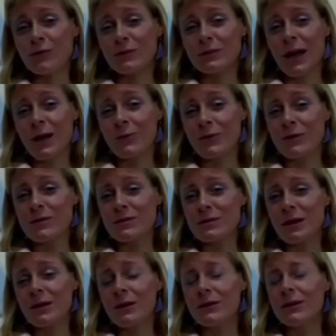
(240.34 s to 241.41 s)
time was,
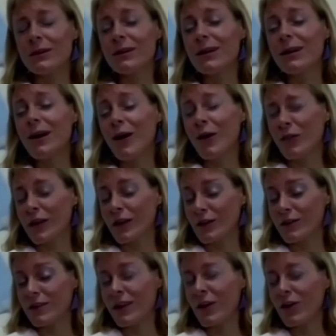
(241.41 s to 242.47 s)
oh God,
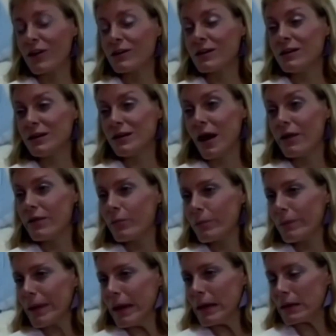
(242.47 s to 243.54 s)
they're not going to need either
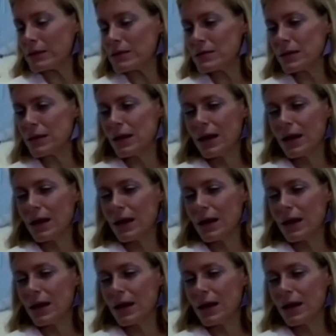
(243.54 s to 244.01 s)
plate.